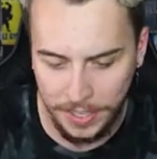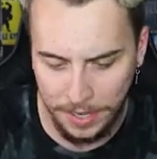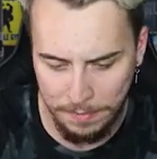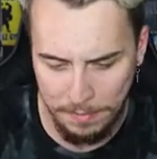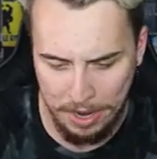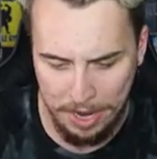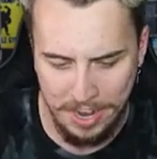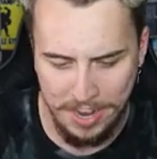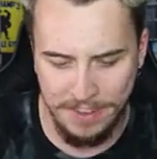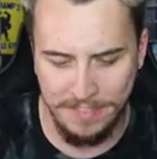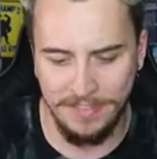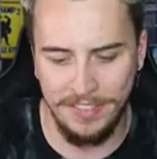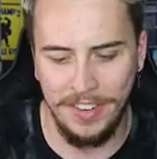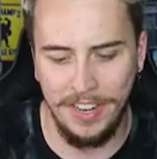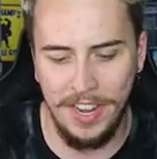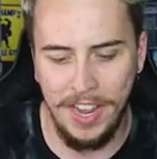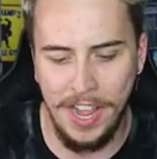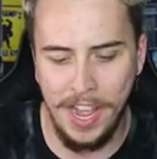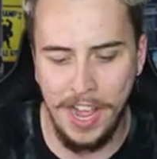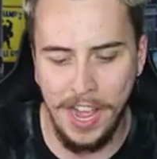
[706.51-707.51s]
Come on,
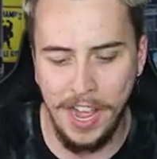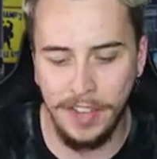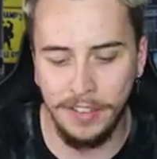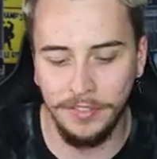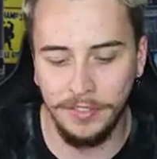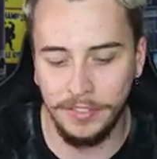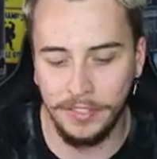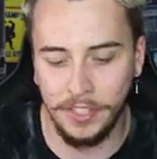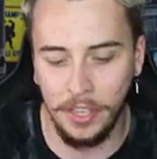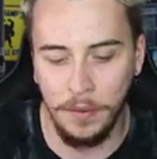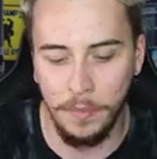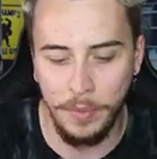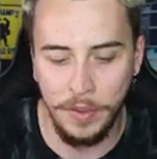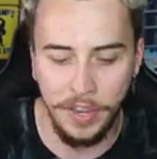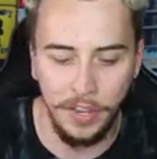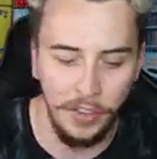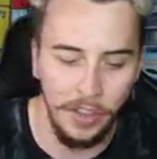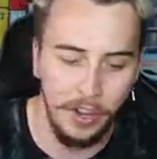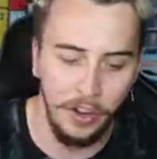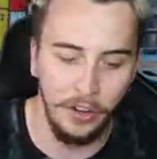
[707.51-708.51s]
ah, don't
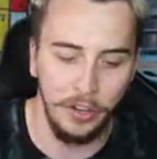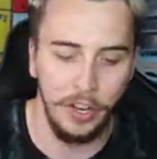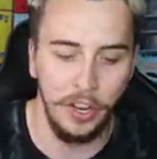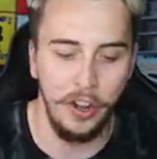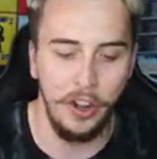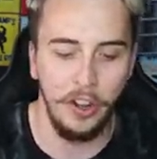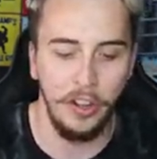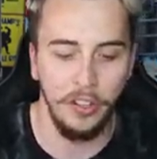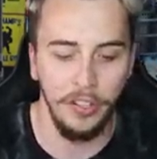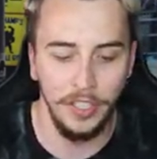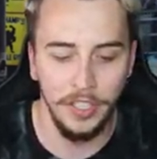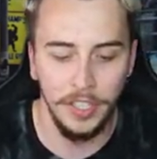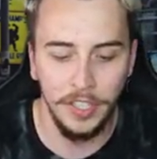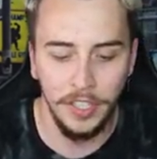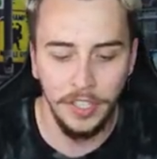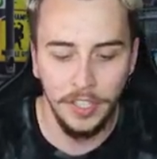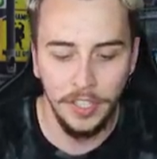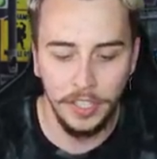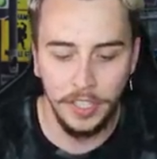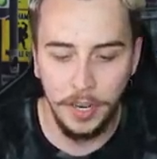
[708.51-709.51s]
be a little girl.
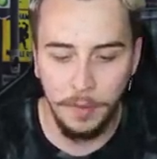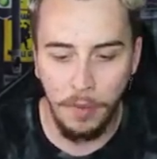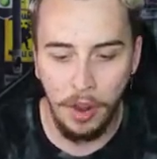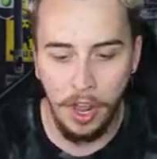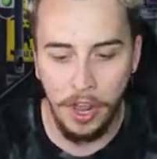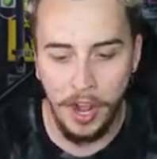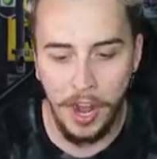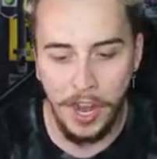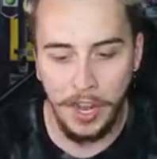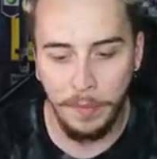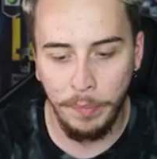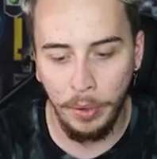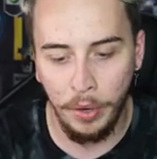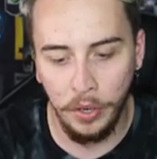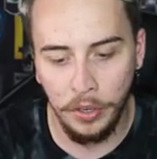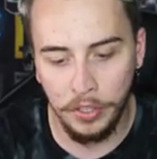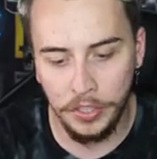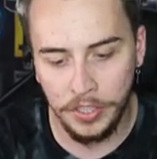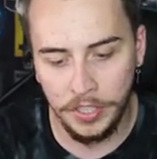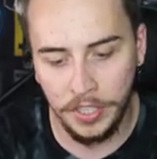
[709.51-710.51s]
Come on, Ike
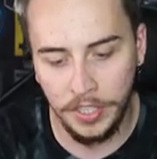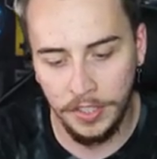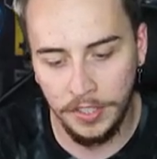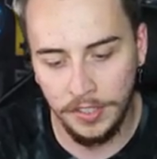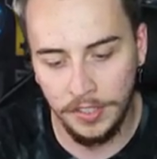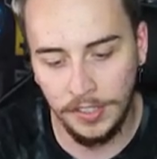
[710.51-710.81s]
Pulls.